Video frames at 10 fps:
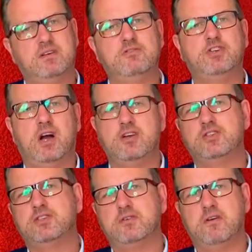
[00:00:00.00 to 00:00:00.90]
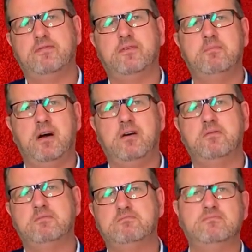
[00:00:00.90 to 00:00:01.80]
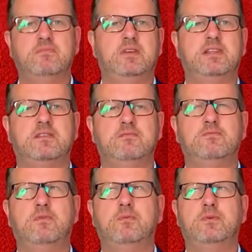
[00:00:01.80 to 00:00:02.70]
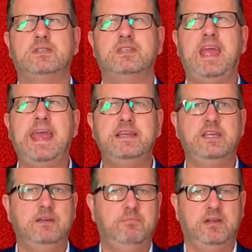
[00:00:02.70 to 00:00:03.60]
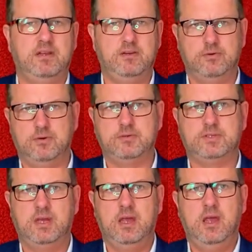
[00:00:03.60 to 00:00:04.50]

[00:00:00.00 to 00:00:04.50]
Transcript: charges of about, what was it, 18 billion euros.